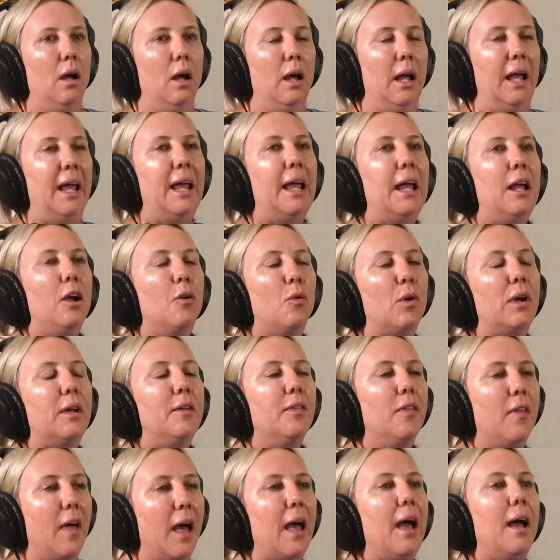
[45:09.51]

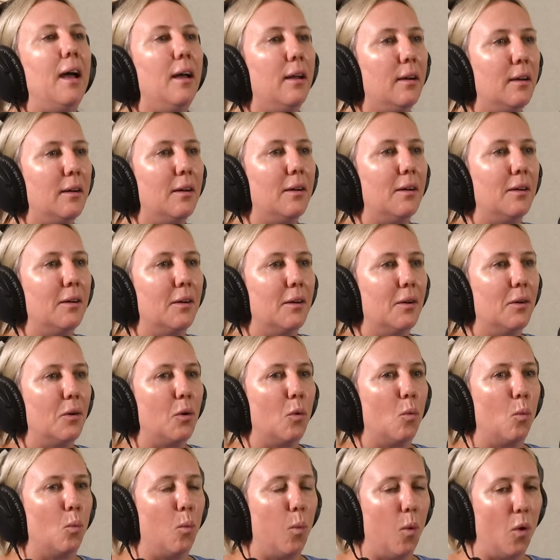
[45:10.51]
Hearing that
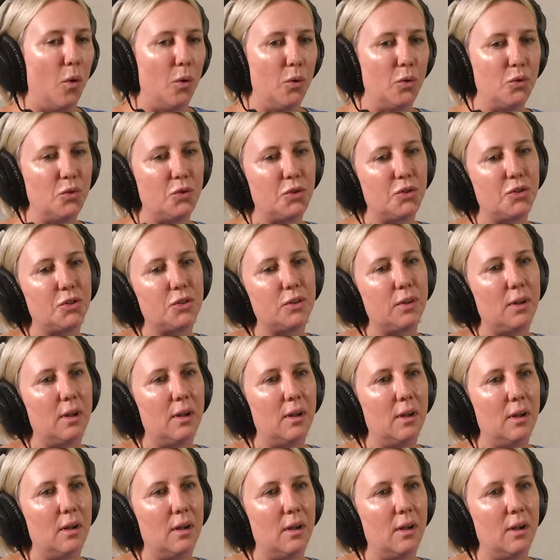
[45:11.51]
was
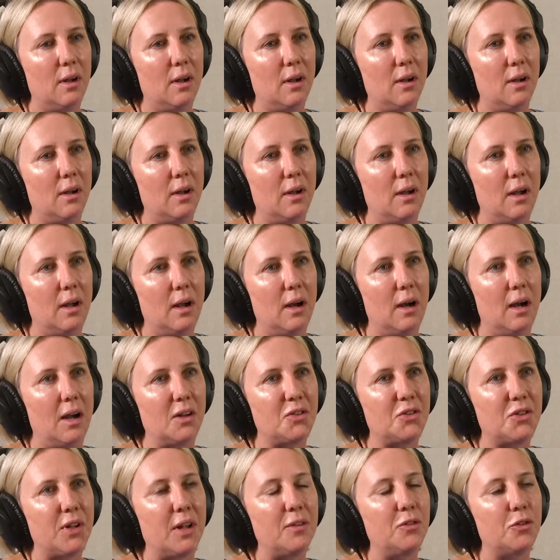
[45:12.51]
a
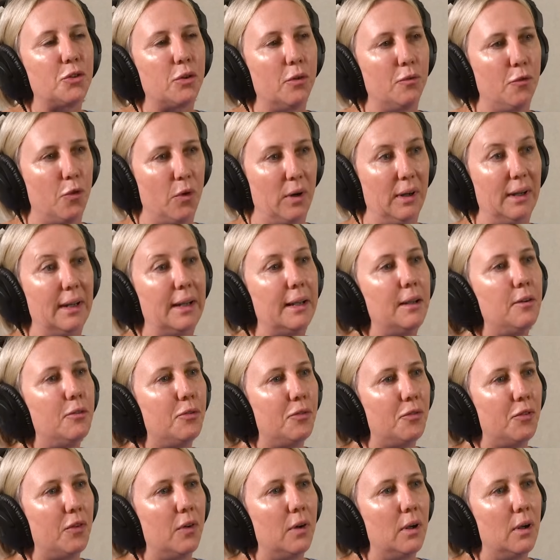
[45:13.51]
sense of
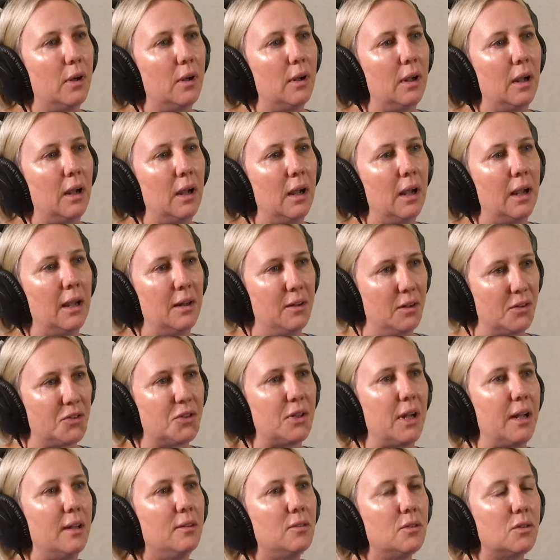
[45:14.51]
relief, in a
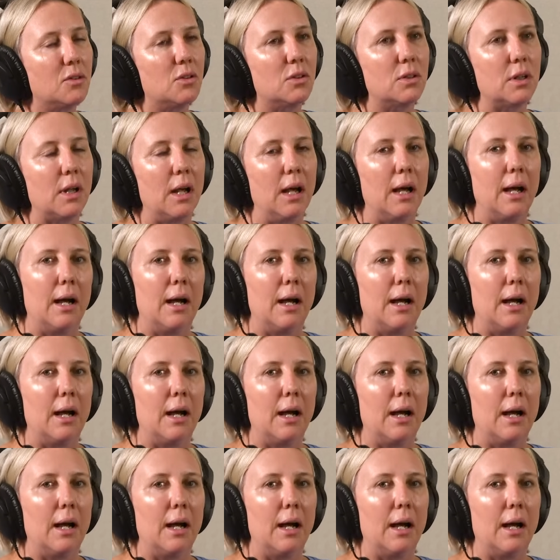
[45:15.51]
sense,